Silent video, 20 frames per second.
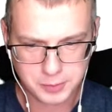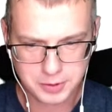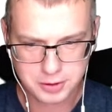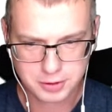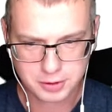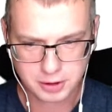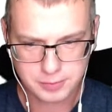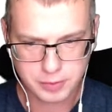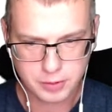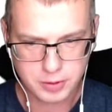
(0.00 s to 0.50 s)
was
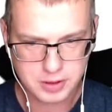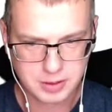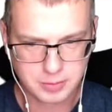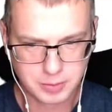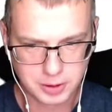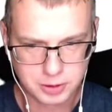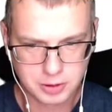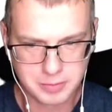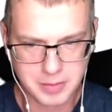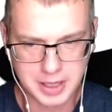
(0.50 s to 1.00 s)
not
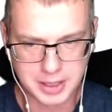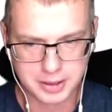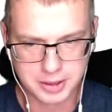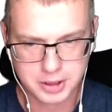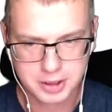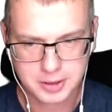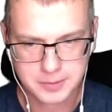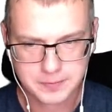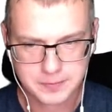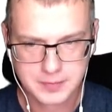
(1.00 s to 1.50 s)
possible to
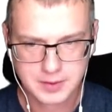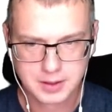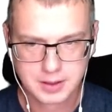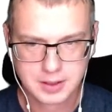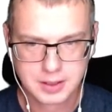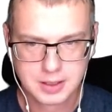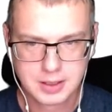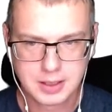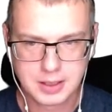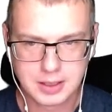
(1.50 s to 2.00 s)
manage.
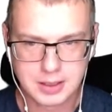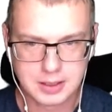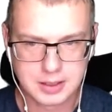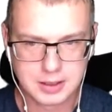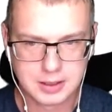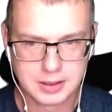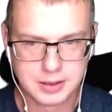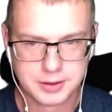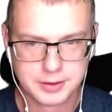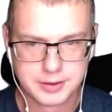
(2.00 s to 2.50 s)

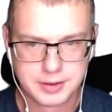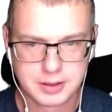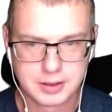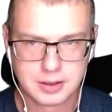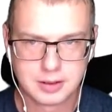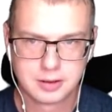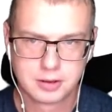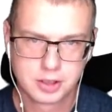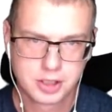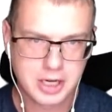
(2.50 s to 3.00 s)
And
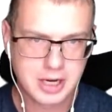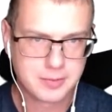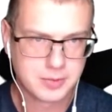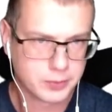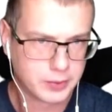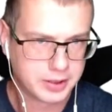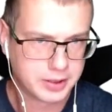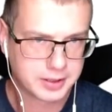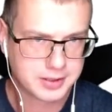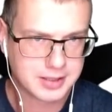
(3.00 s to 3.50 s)
Chime is
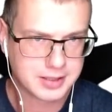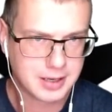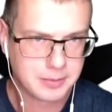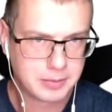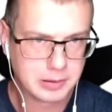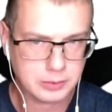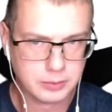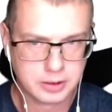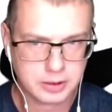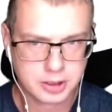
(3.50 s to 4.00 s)
one
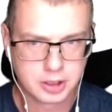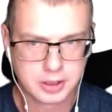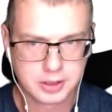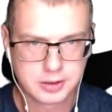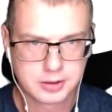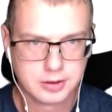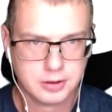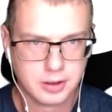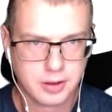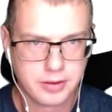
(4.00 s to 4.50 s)
example which
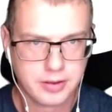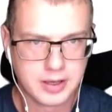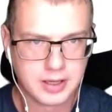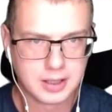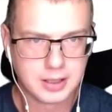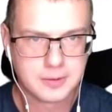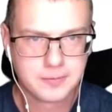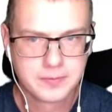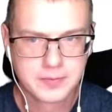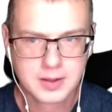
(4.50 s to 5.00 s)
is not
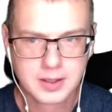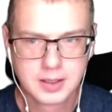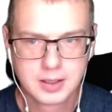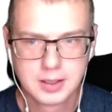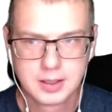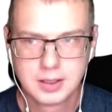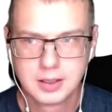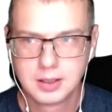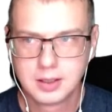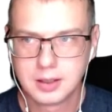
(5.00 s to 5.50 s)
there.
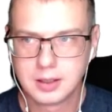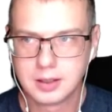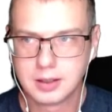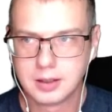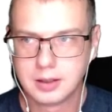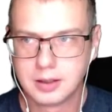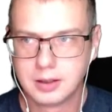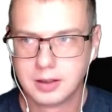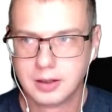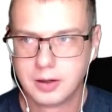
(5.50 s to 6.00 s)

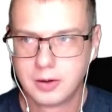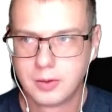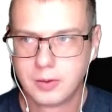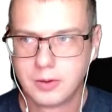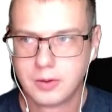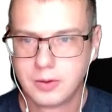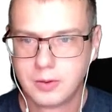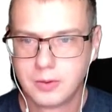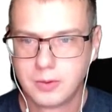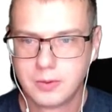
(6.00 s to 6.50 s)

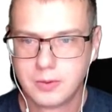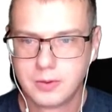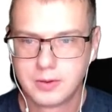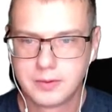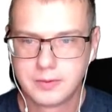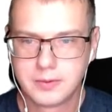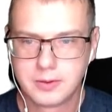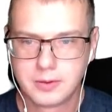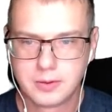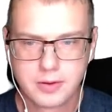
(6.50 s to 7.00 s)

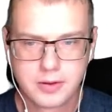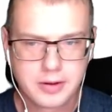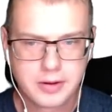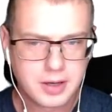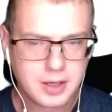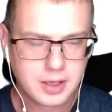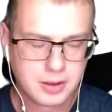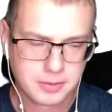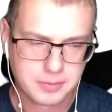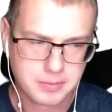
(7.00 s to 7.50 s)
There
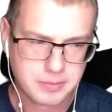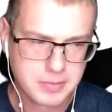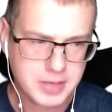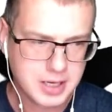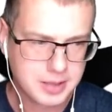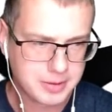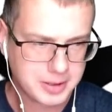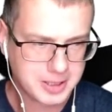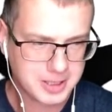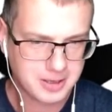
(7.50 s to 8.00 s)
are
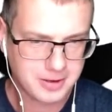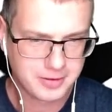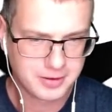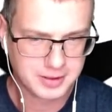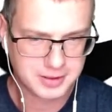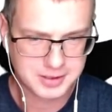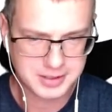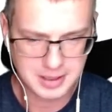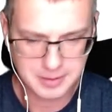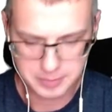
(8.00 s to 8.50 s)
many other
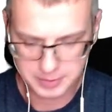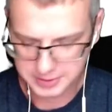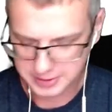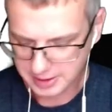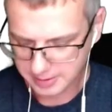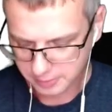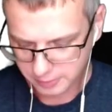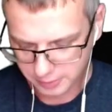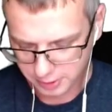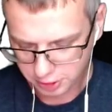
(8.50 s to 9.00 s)
examples.
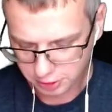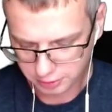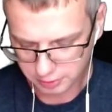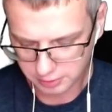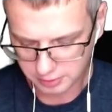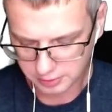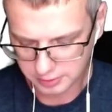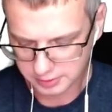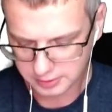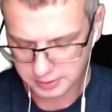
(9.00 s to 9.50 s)
I'm quite
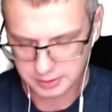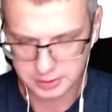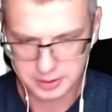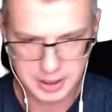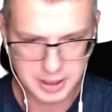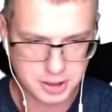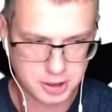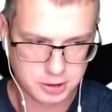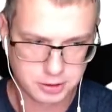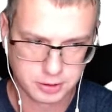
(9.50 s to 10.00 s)
sure,
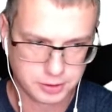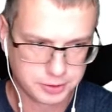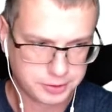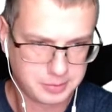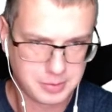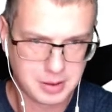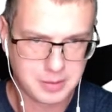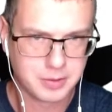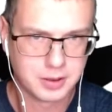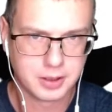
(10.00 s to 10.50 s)
I just don't
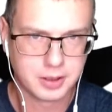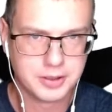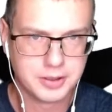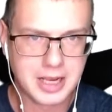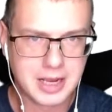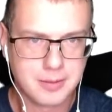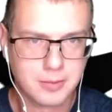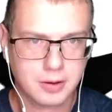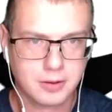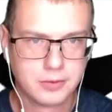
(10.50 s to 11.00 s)
remember
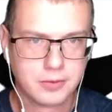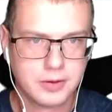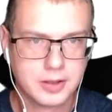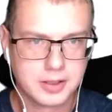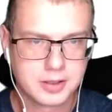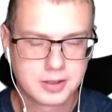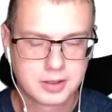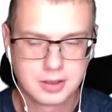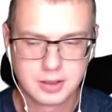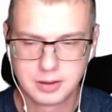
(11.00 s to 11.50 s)
name of
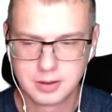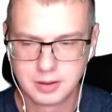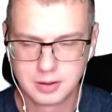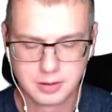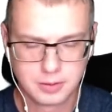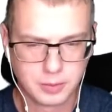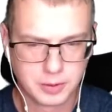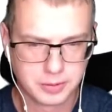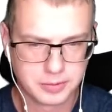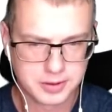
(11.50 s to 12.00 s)
this,
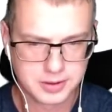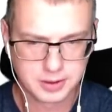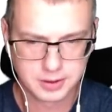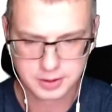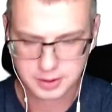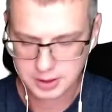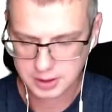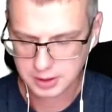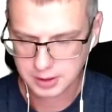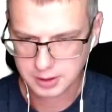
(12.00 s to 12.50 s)
what was it,
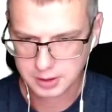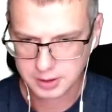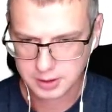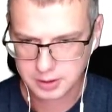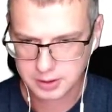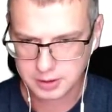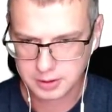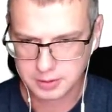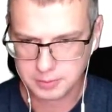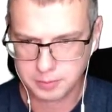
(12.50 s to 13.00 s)

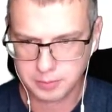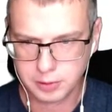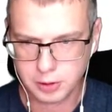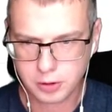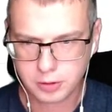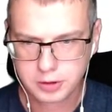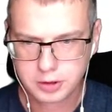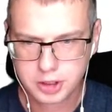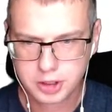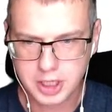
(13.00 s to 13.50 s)

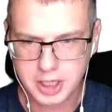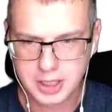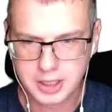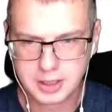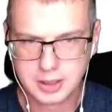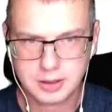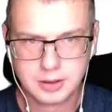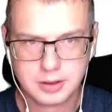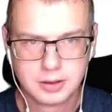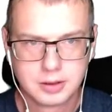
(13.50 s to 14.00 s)

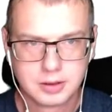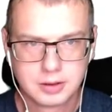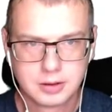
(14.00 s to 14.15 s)
blockchain